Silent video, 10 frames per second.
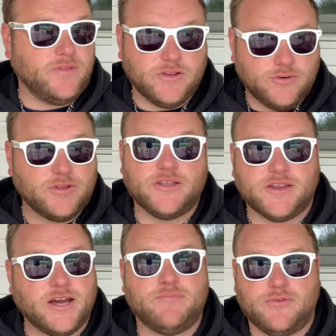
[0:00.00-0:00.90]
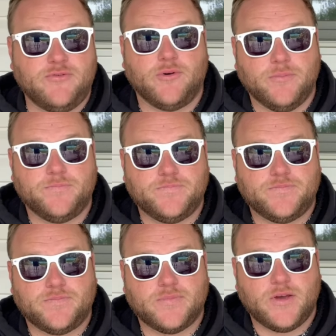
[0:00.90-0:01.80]
literally the night
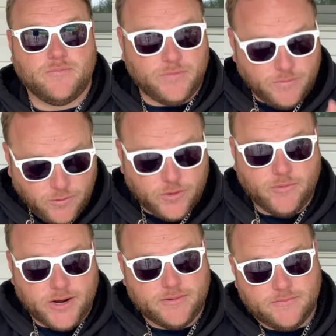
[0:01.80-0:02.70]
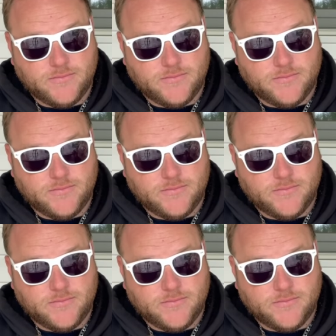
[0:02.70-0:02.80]
before, before the wedding.